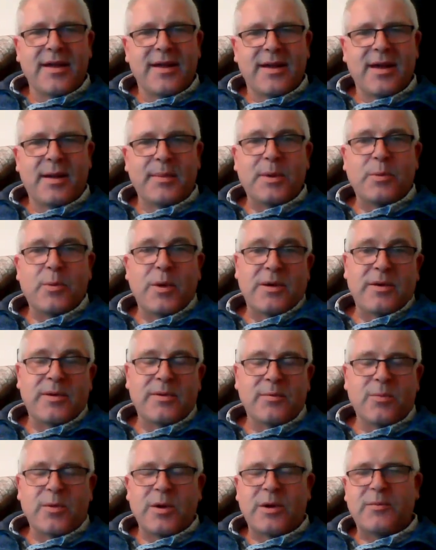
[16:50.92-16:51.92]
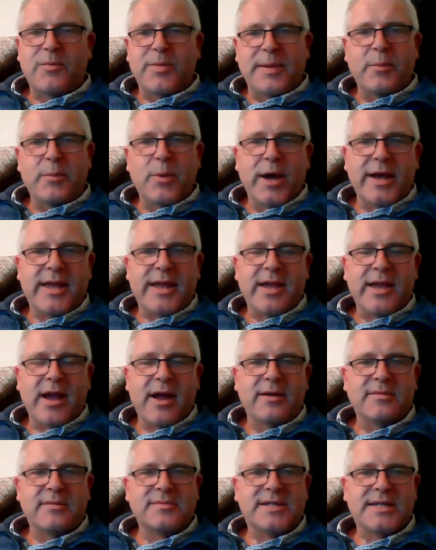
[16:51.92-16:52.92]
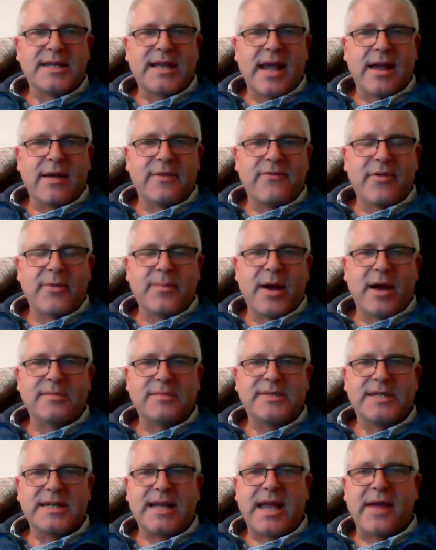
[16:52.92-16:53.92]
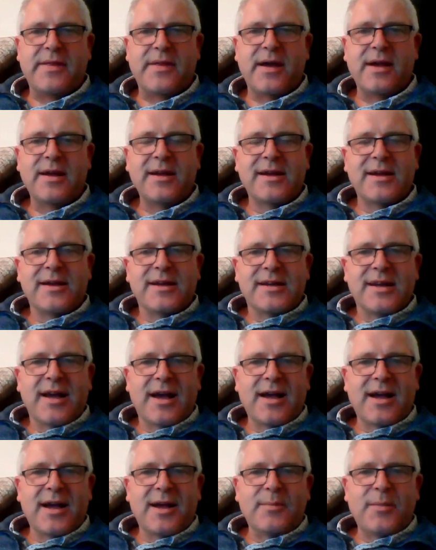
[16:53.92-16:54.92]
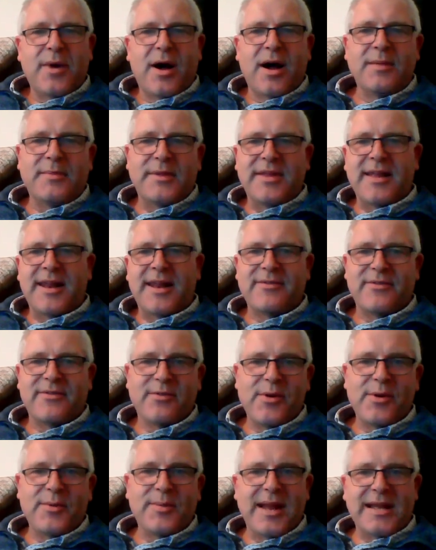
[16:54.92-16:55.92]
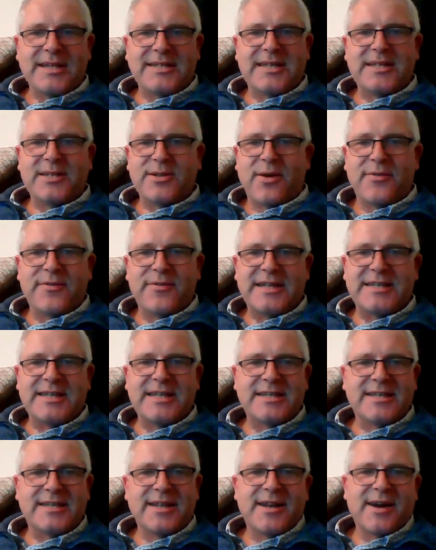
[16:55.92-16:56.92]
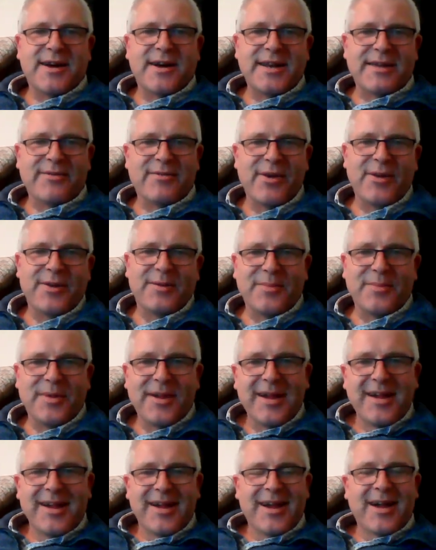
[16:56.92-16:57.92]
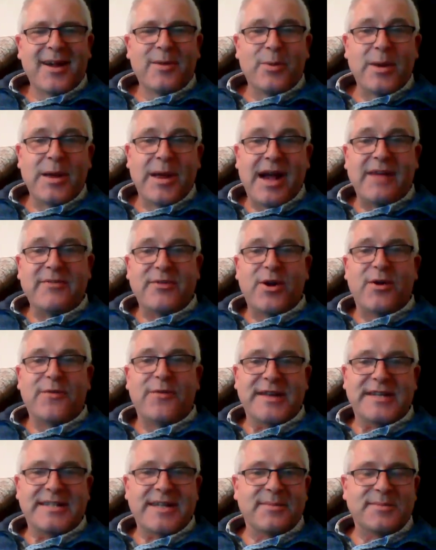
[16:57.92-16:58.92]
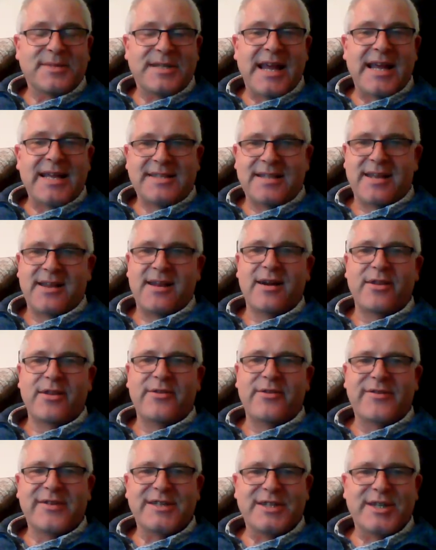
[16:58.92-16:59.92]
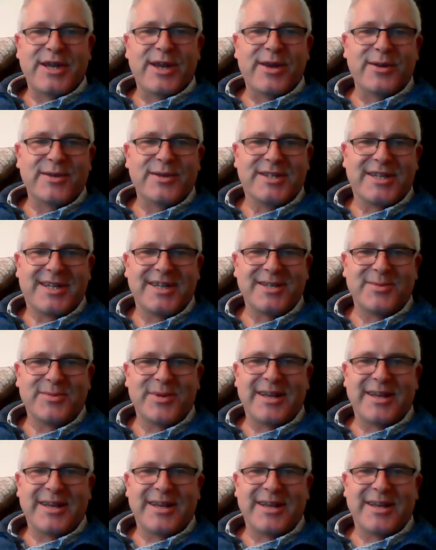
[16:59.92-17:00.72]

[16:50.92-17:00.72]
We've been working from home together. I'm in the living room. Leslie's office is the dining room. We have an office upstairs that neither of us use because